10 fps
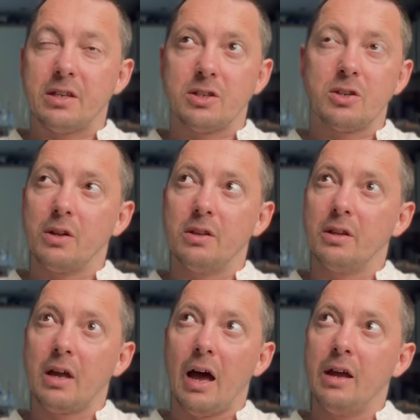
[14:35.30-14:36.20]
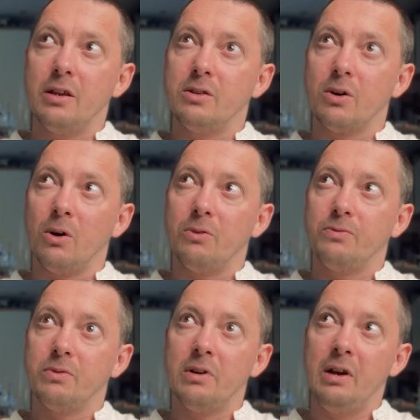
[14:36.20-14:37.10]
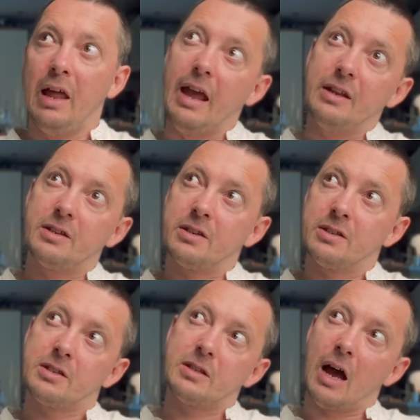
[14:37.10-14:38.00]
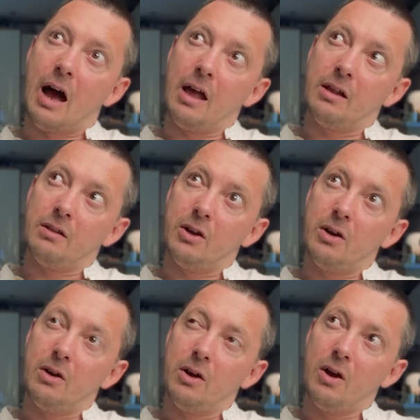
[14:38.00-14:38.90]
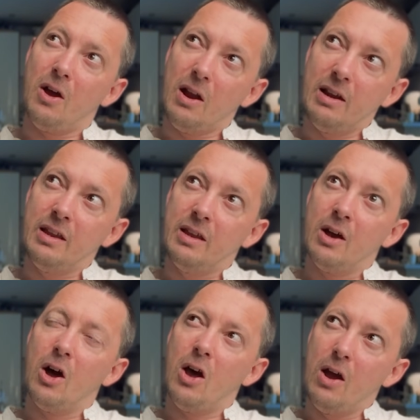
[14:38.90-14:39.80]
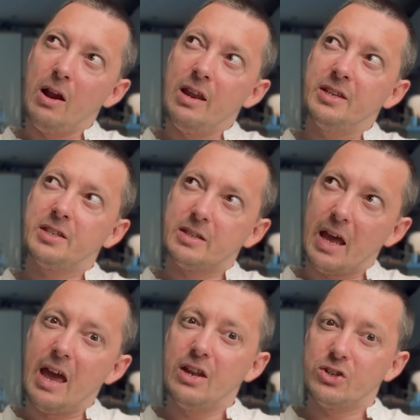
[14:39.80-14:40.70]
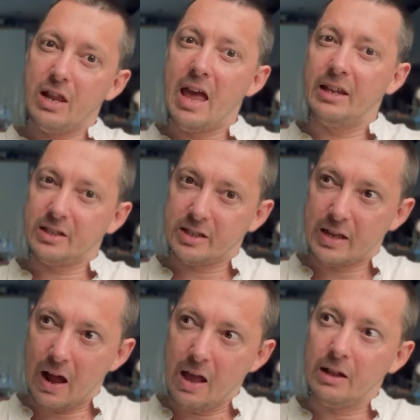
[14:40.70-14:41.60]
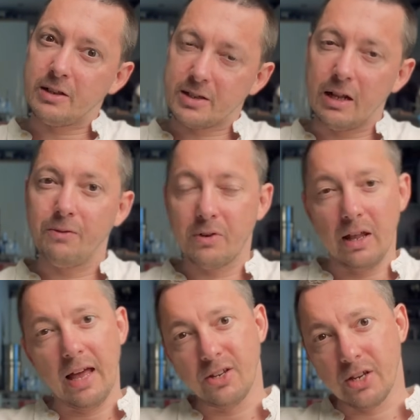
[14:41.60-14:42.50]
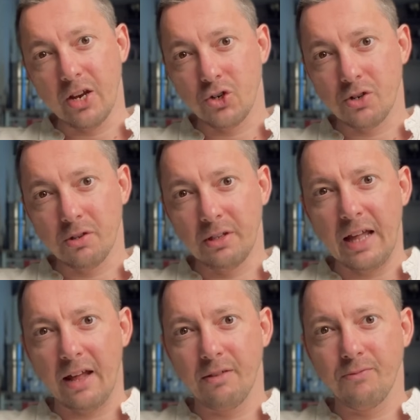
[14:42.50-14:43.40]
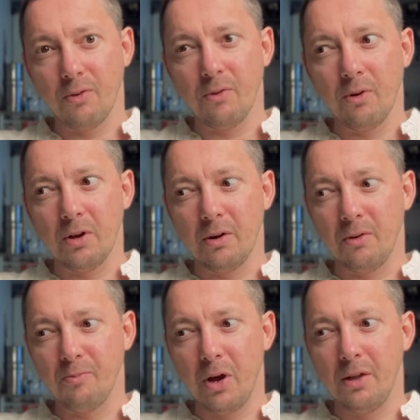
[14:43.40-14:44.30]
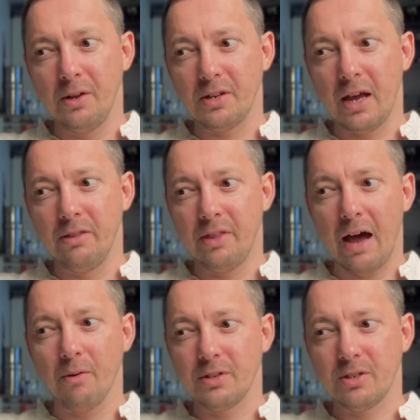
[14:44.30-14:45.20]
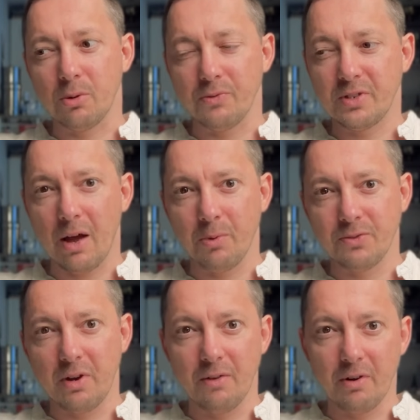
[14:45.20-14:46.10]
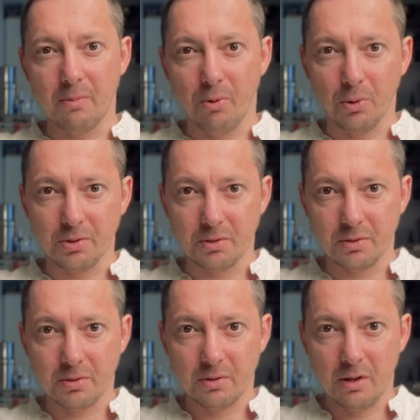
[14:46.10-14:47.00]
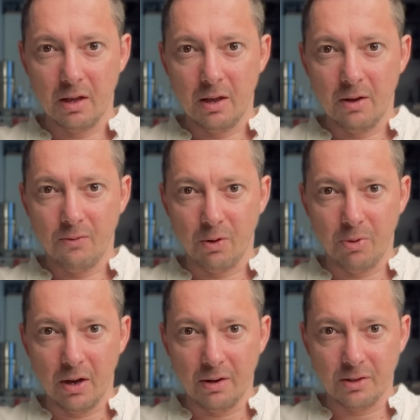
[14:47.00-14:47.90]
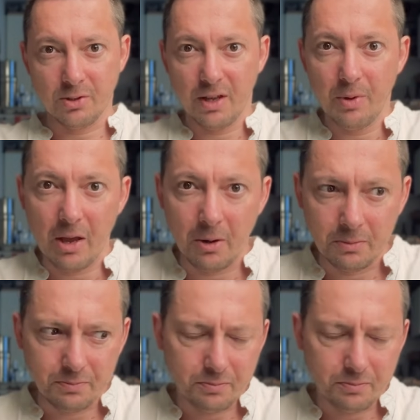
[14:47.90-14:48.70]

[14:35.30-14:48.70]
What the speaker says: a certain kind of late style, early stage, late style self-realization, and that of Bernard, and that sort of stuff was very, very important for Bernard. So there we go.